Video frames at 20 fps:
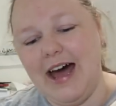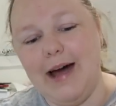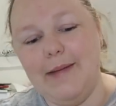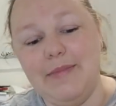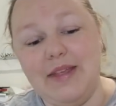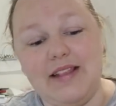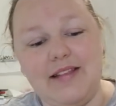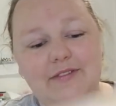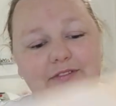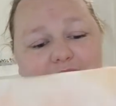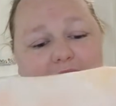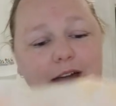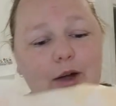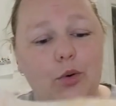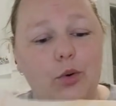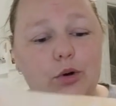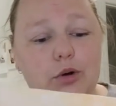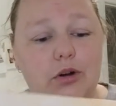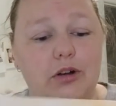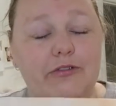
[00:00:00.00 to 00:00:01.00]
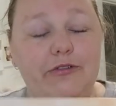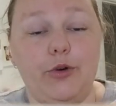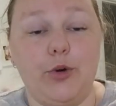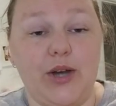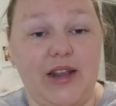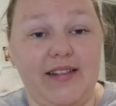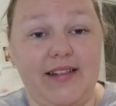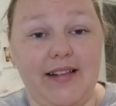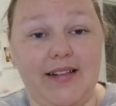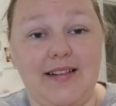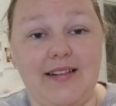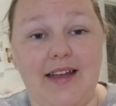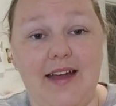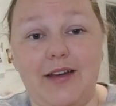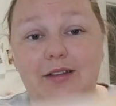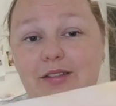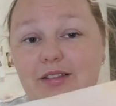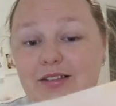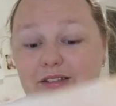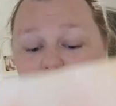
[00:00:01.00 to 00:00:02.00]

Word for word: Um, it's a fat quarter at 46 count,